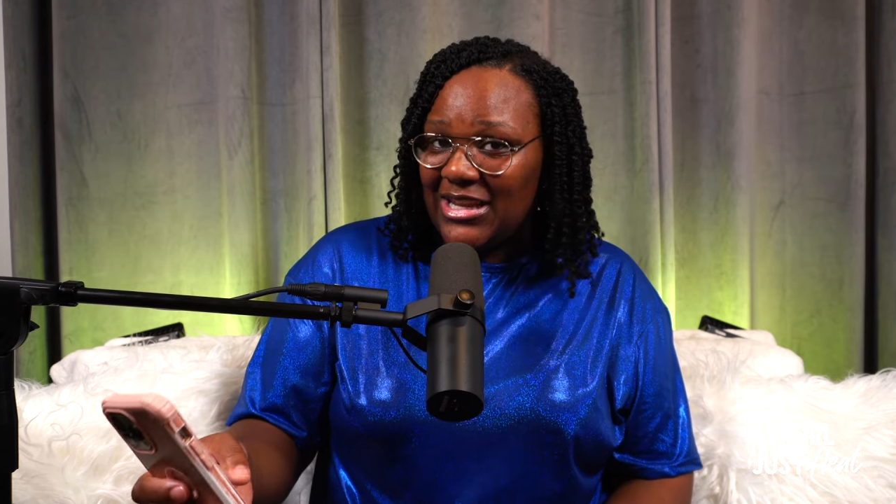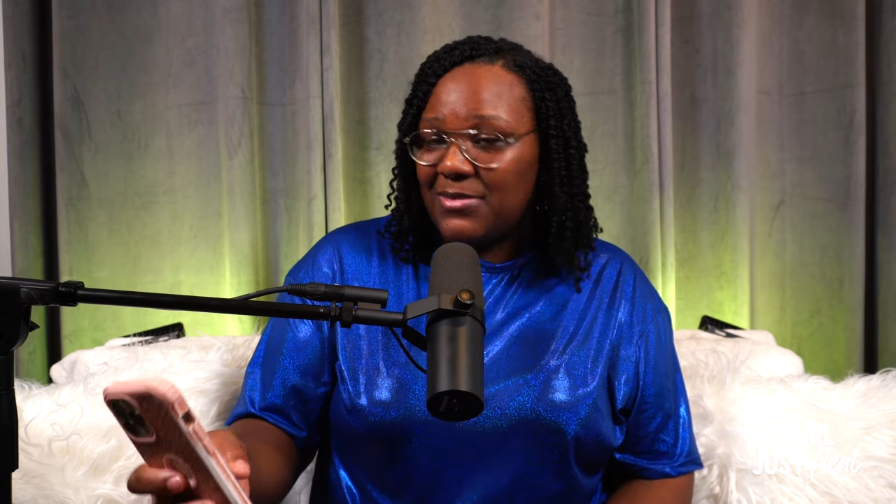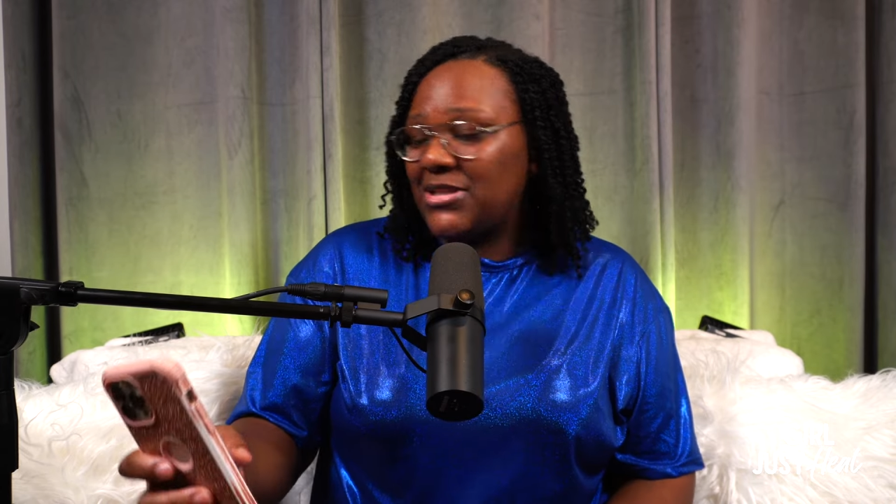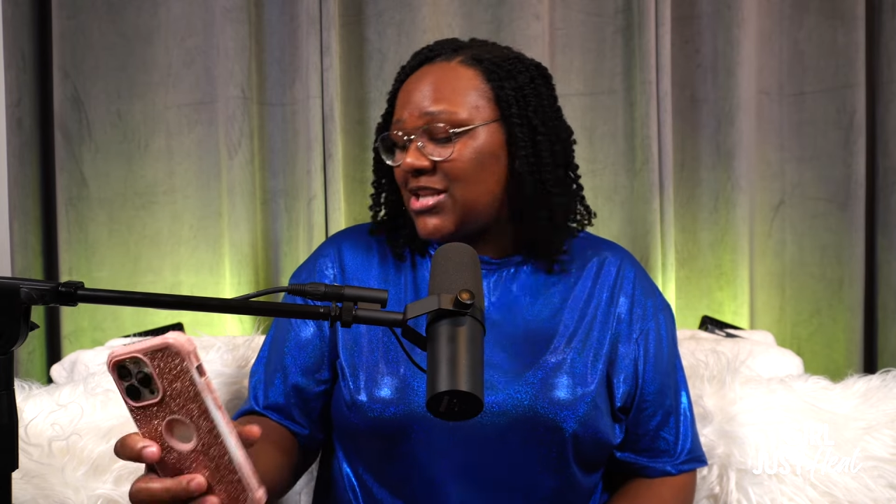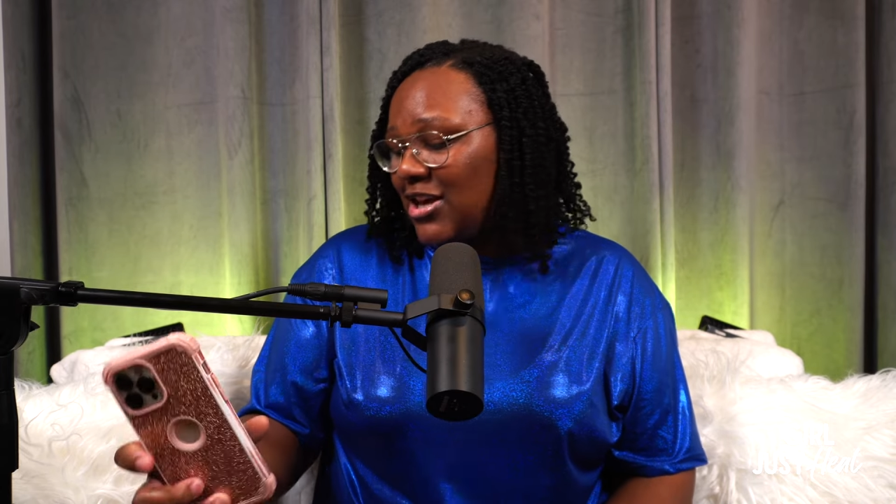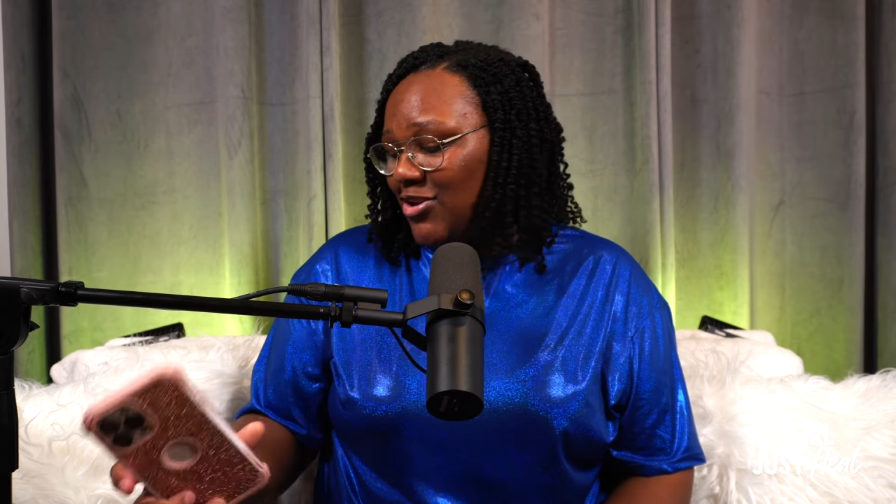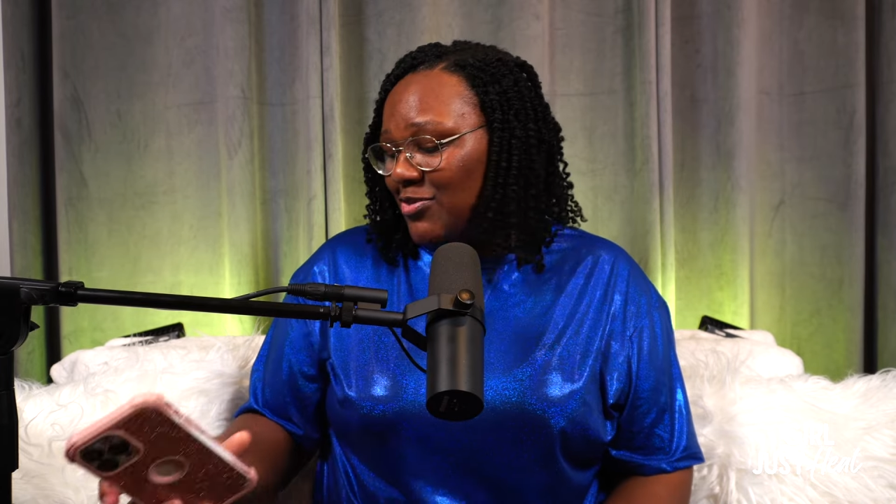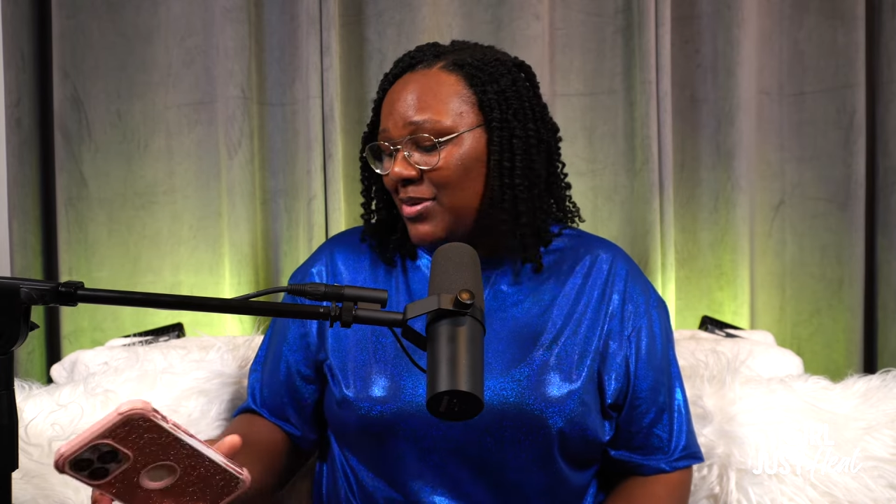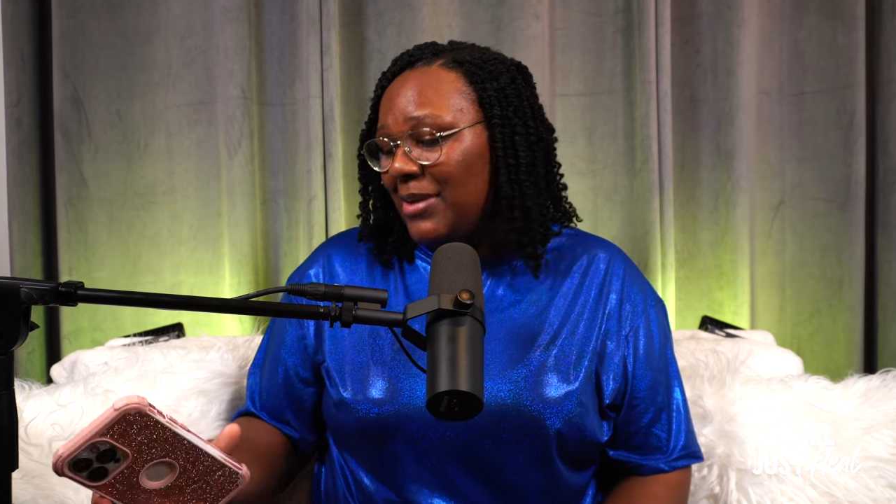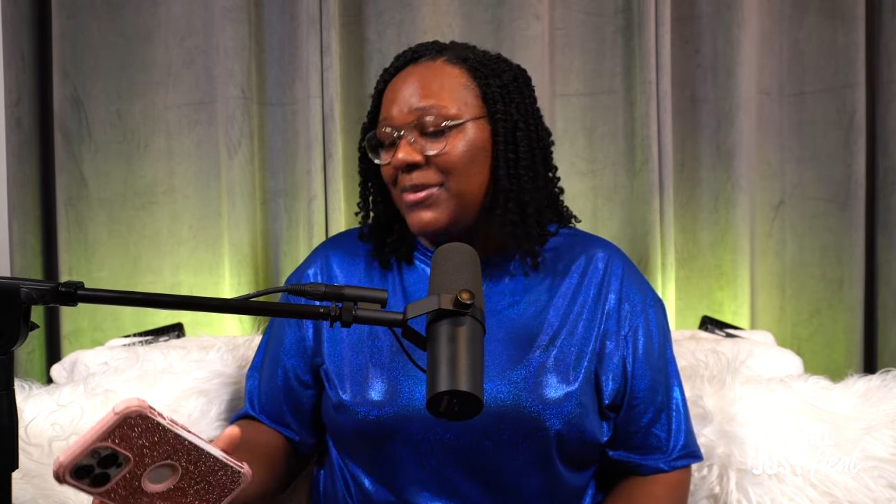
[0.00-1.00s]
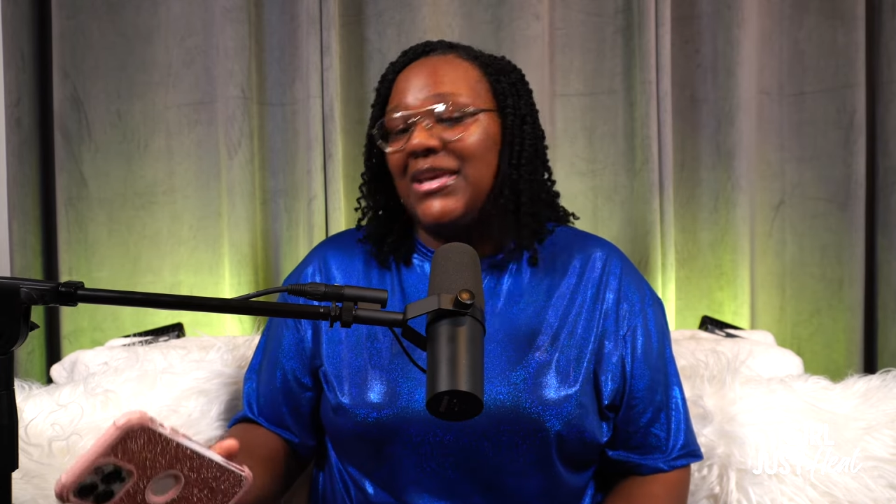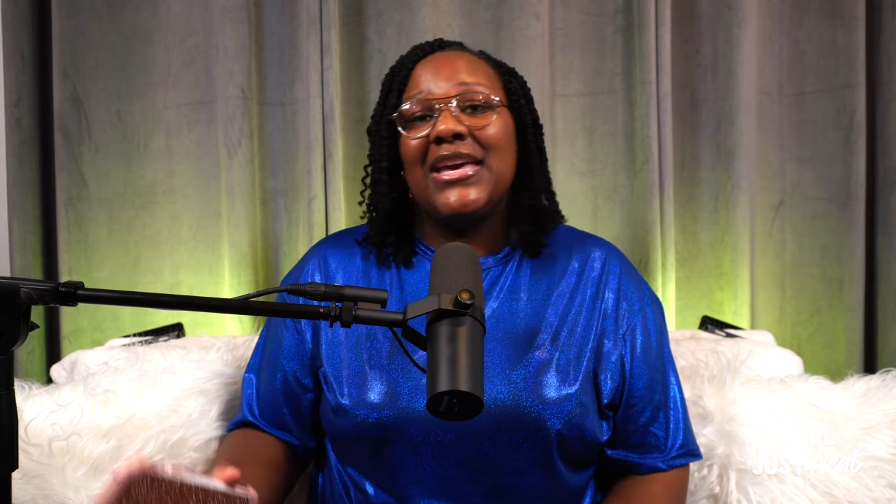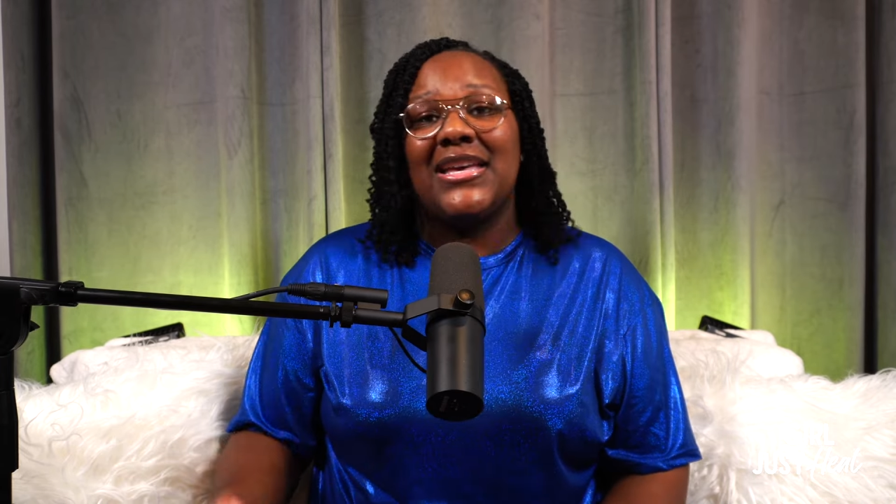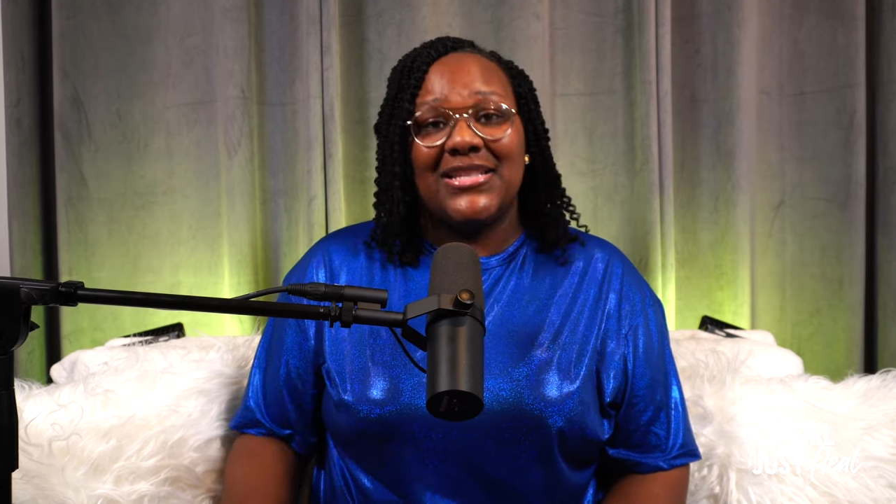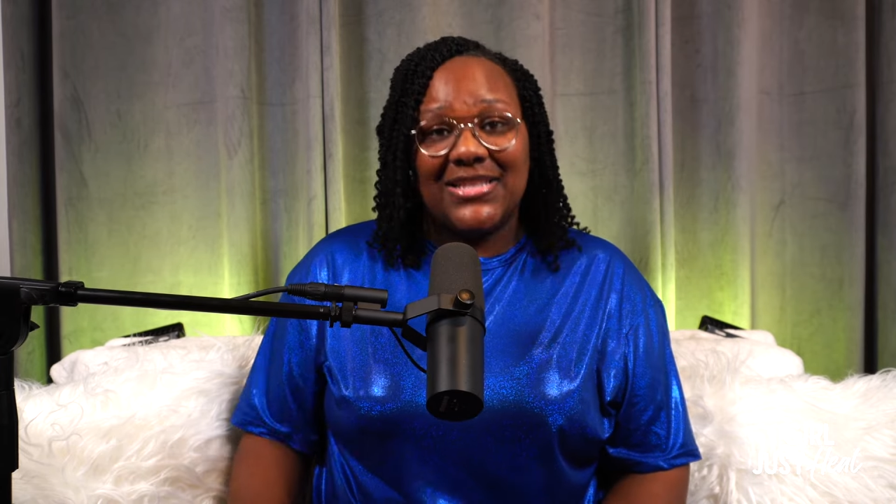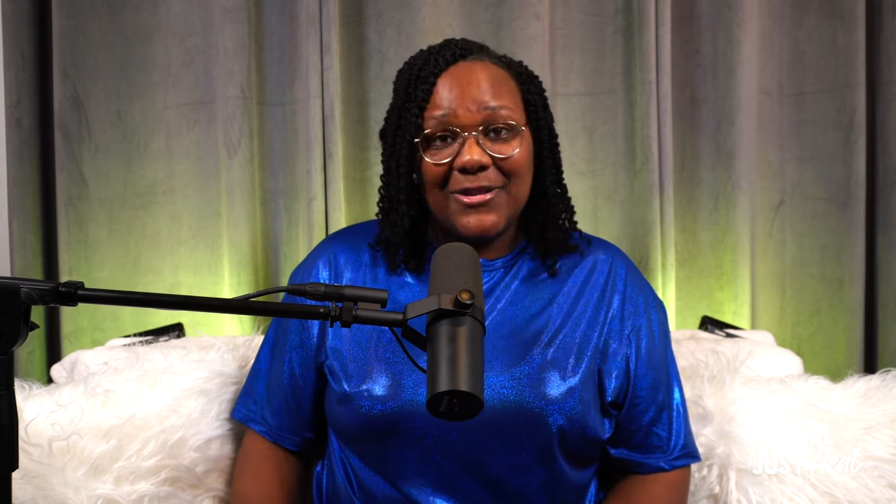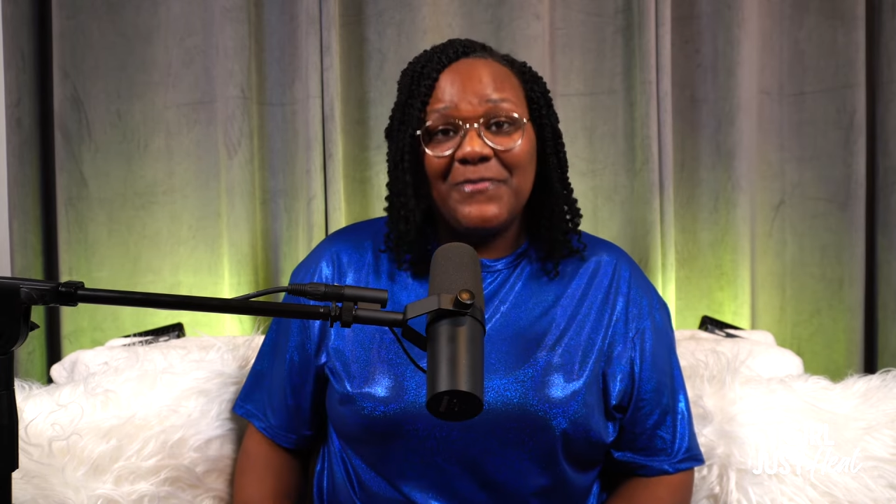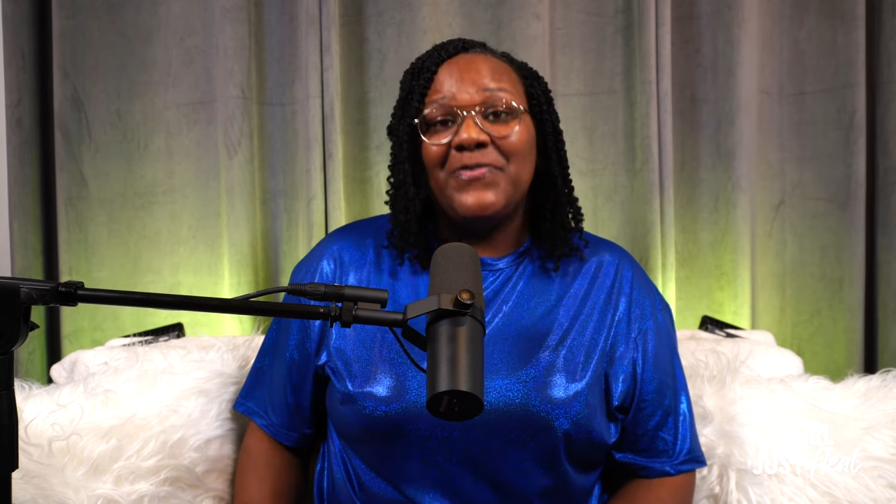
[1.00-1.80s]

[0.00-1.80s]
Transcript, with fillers: Let me tell you, baby, yes.